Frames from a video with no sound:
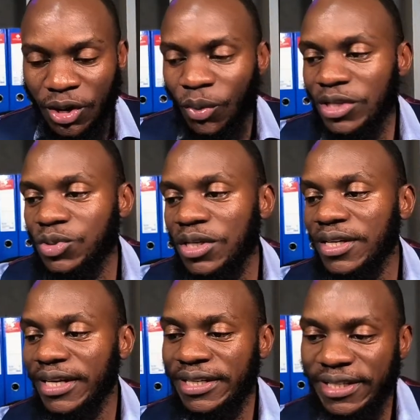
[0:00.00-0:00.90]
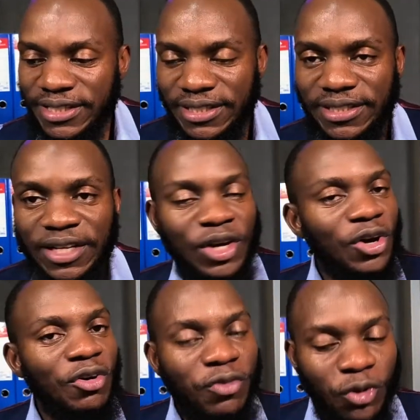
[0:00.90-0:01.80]
Once you get hydrated,
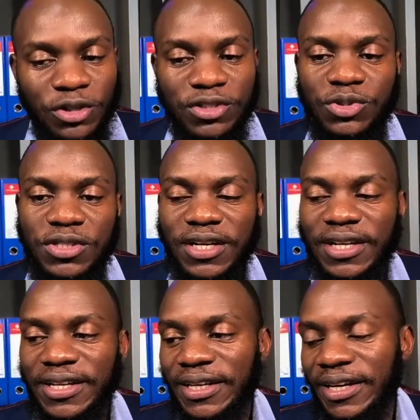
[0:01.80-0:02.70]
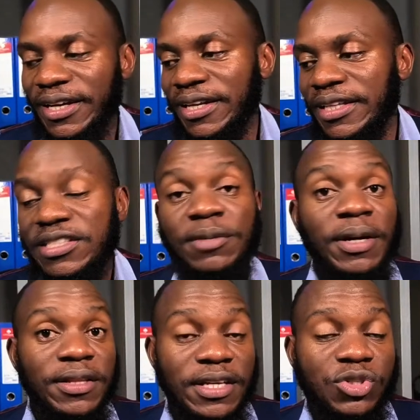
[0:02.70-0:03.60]
of course, you start killing this. And by
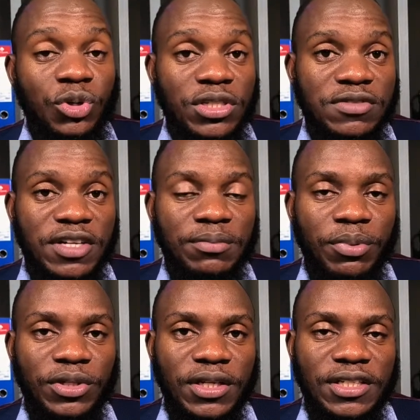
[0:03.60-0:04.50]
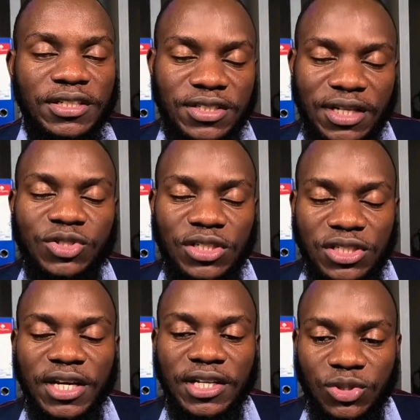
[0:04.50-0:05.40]
the way, salt is very important in actually
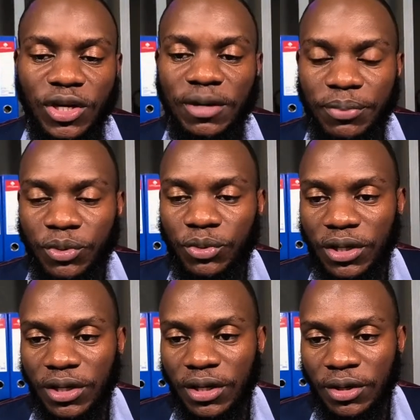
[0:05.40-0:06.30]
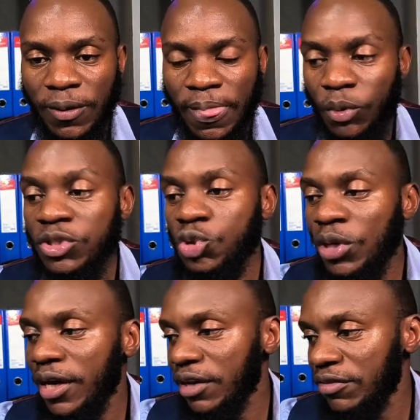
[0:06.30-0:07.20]
trying to help you with
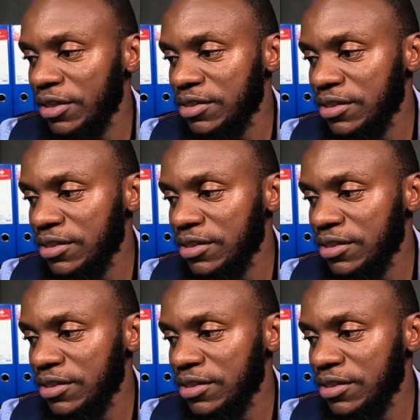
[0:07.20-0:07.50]
sugar cravings.